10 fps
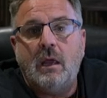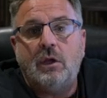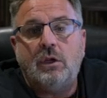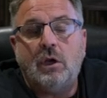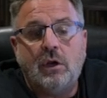
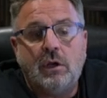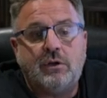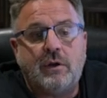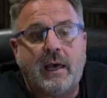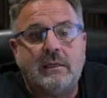You're going to
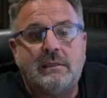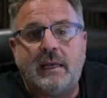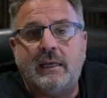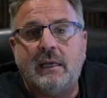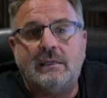try to
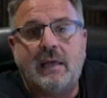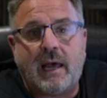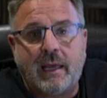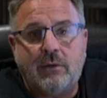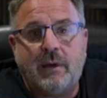send it as
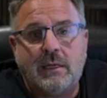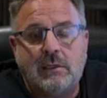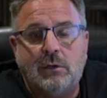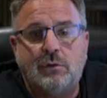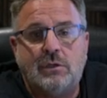high a
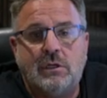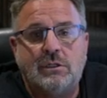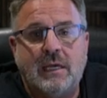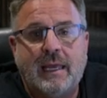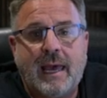resolution as
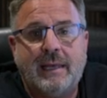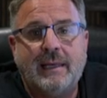you can.